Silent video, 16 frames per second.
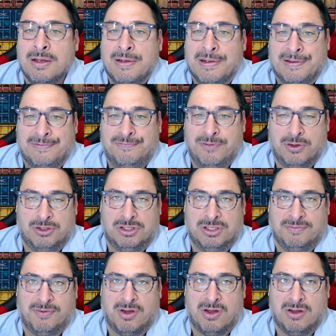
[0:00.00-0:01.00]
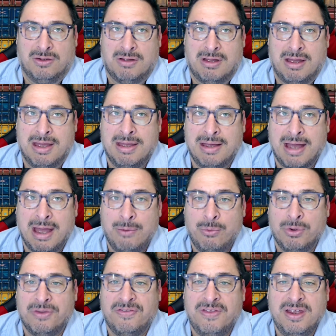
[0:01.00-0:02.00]
First of all, I
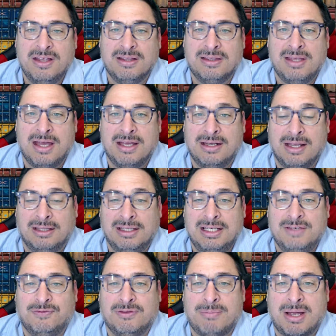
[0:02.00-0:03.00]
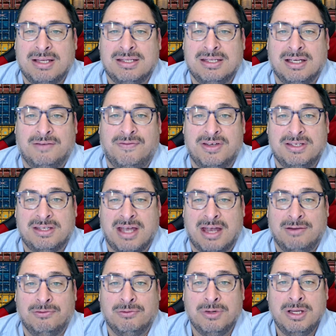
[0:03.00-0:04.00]
would think that, at least for myself, as I
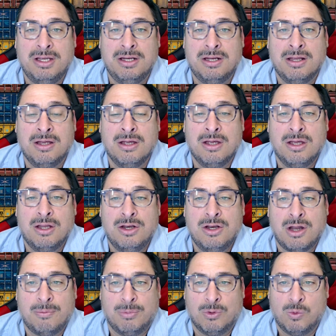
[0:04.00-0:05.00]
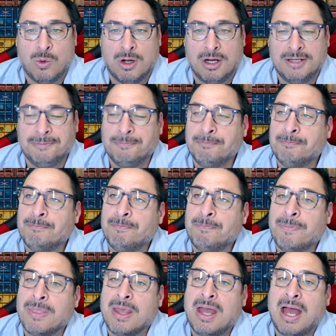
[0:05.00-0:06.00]
read number 1,
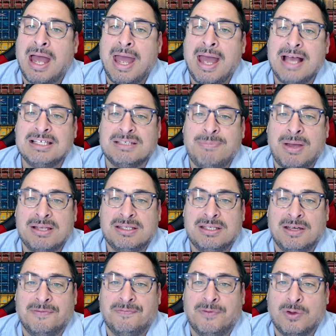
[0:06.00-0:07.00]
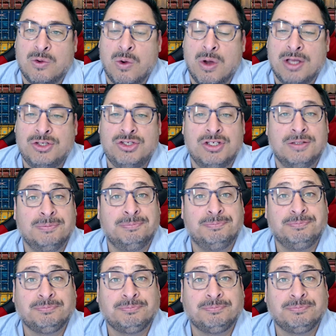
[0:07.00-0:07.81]
I ask myself the question,